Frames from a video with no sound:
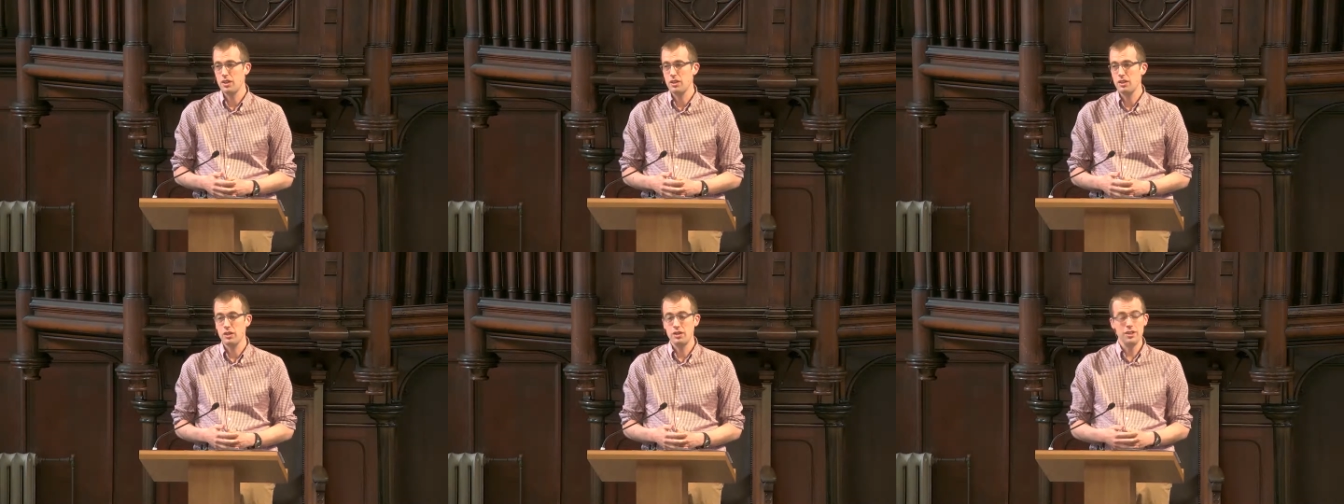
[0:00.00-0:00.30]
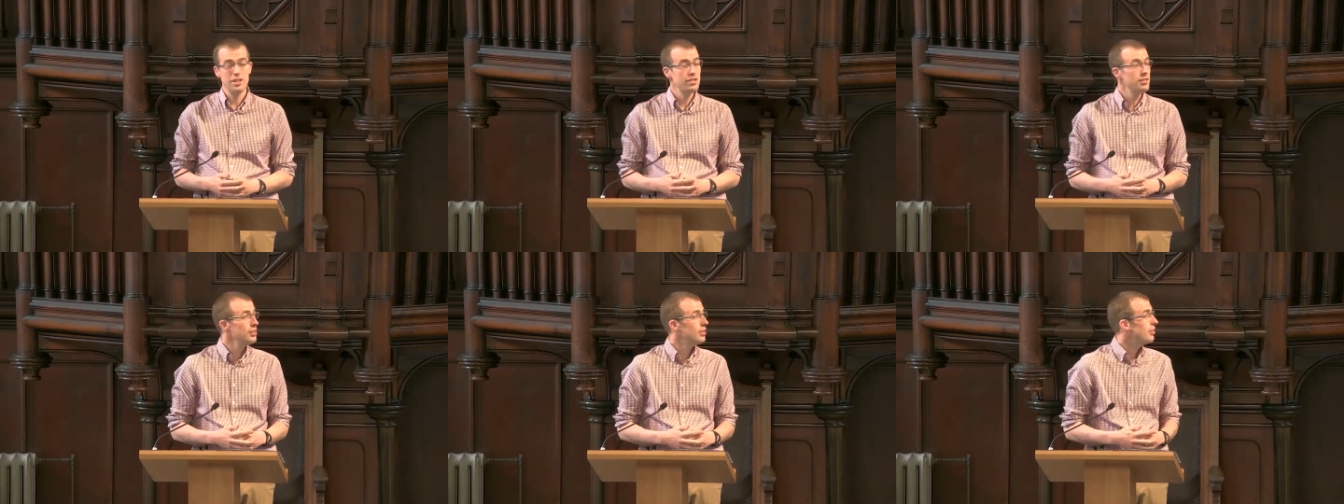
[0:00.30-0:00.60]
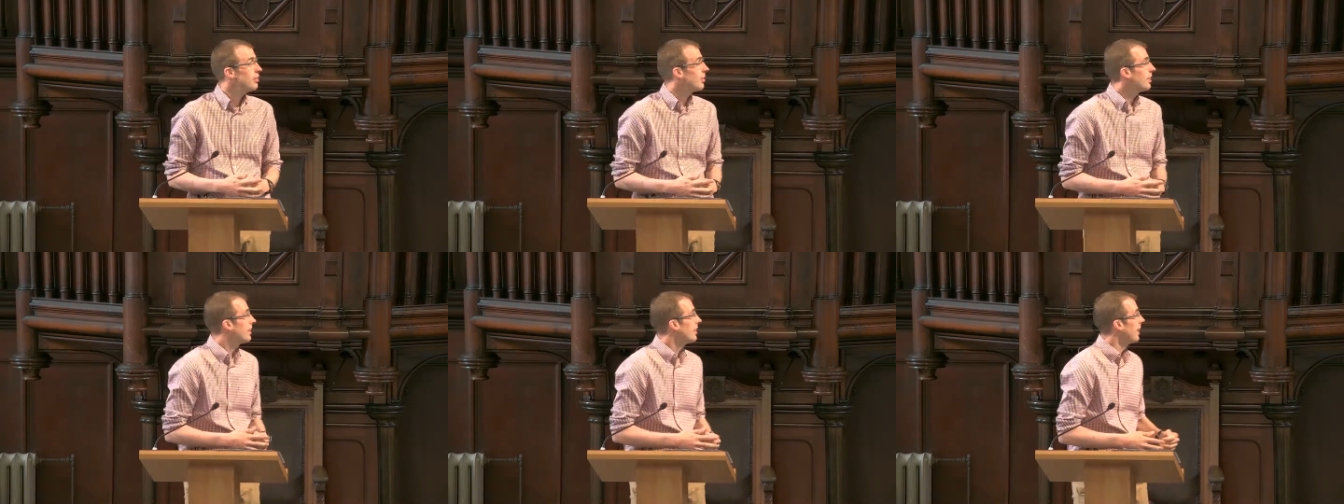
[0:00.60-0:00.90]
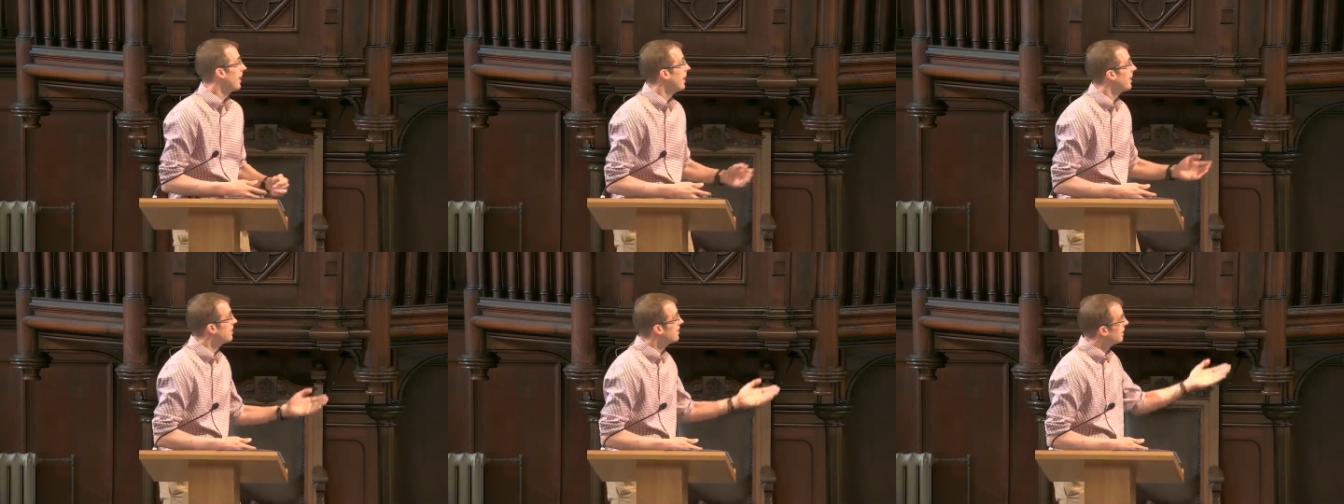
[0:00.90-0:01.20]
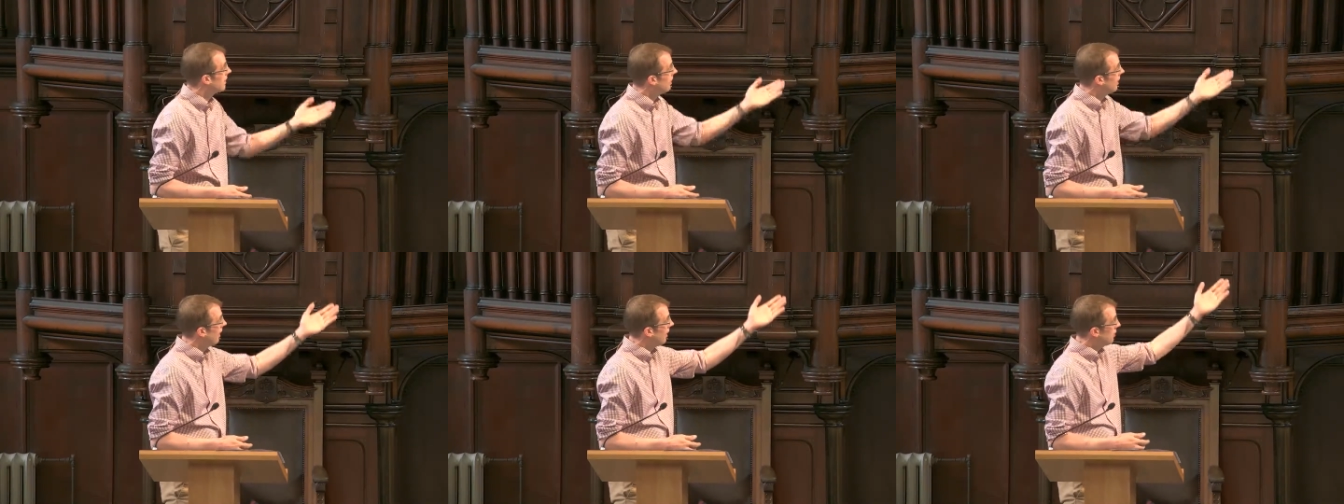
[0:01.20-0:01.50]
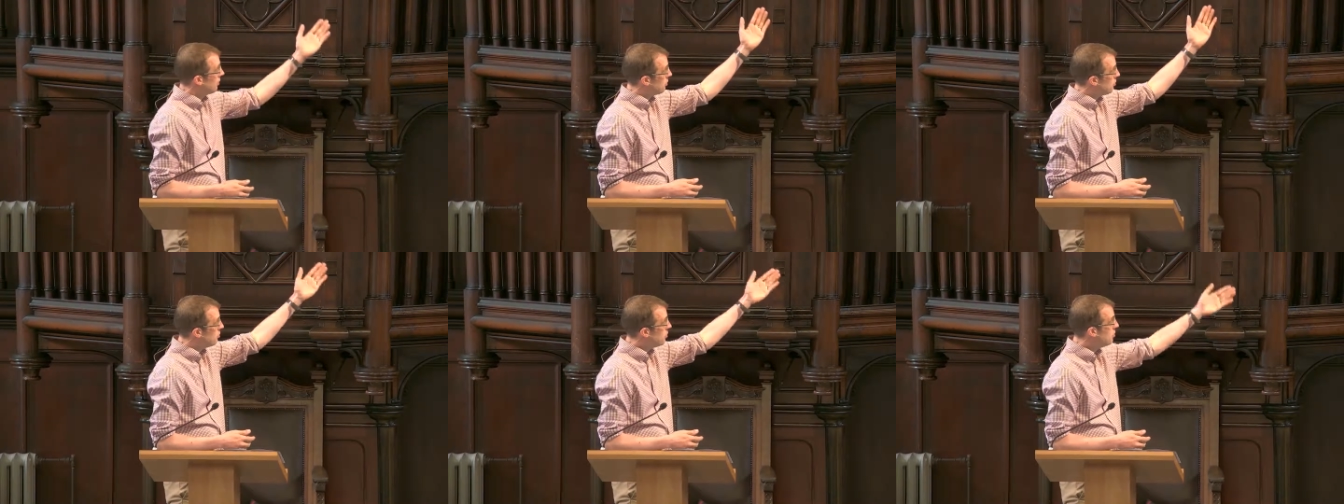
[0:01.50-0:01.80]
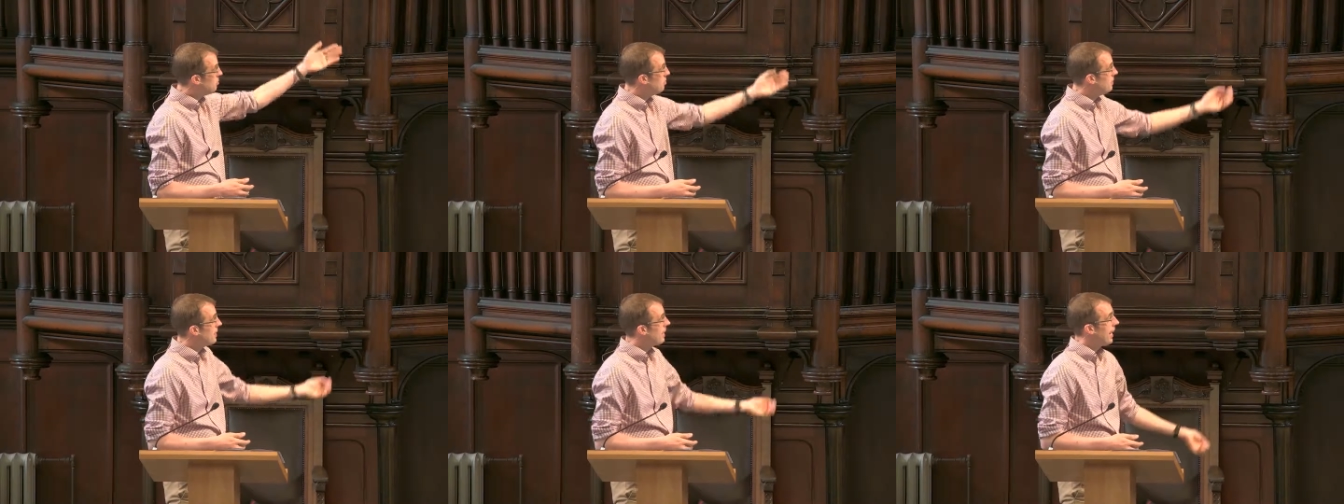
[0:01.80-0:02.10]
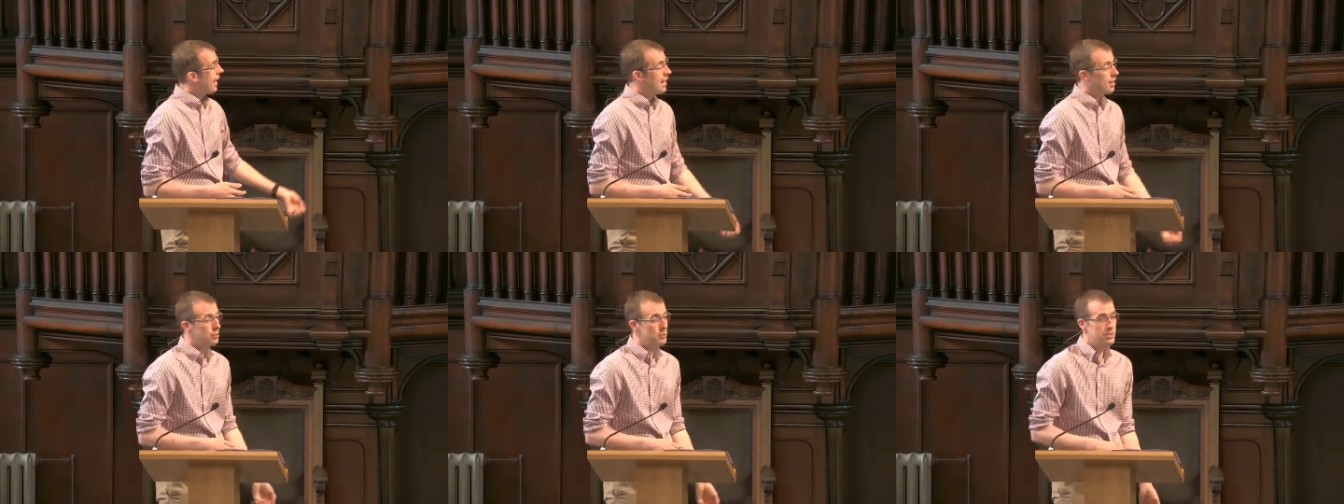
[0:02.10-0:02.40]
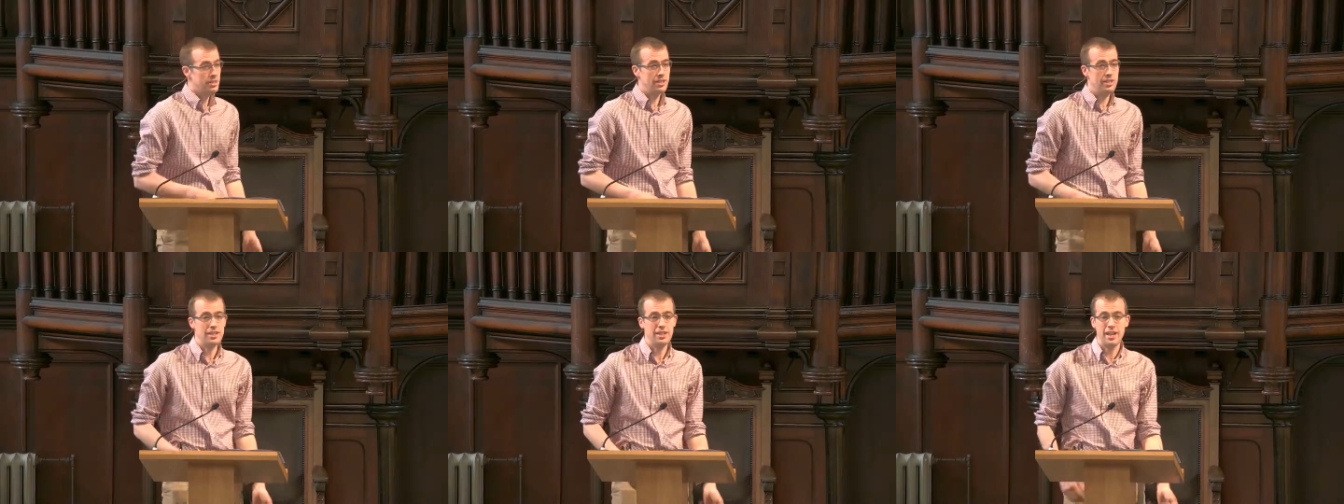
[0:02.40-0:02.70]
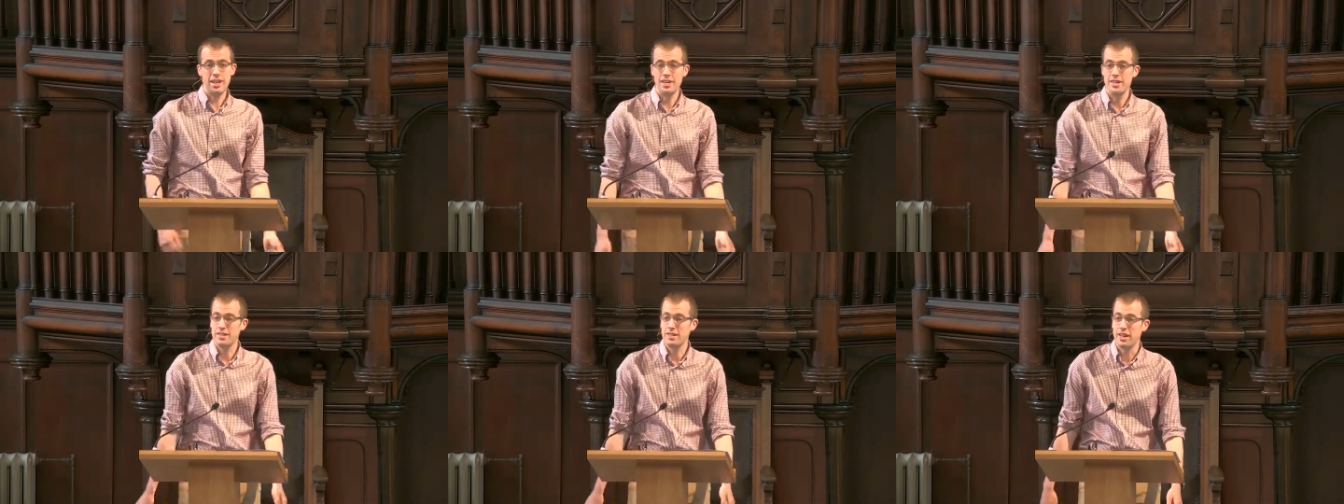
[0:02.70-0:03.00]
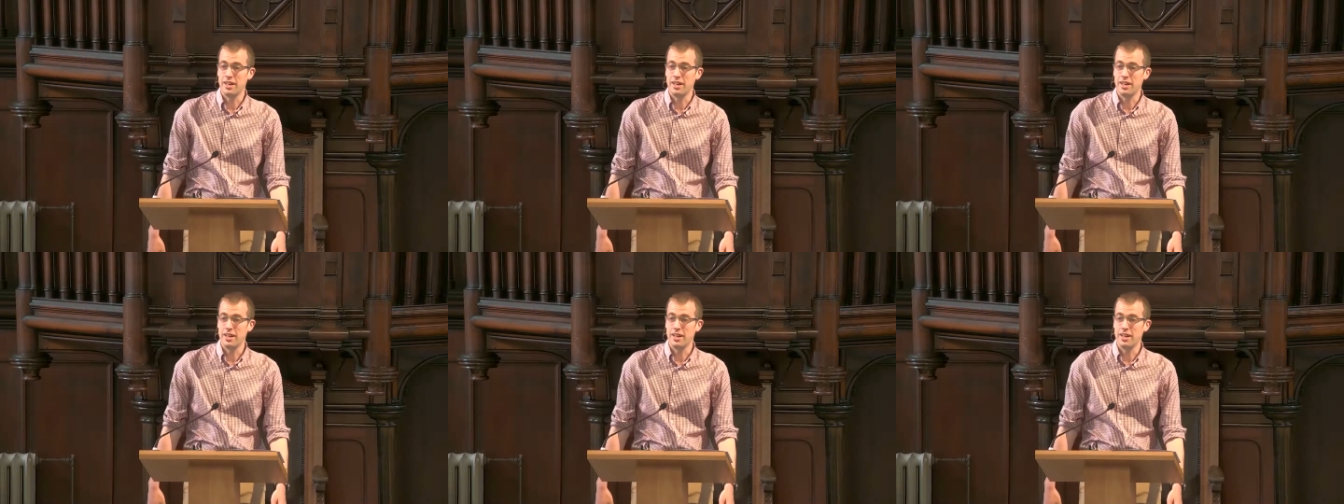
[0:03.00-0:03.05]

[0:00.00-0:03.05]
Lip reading: you need to look at the two big arrows at the end,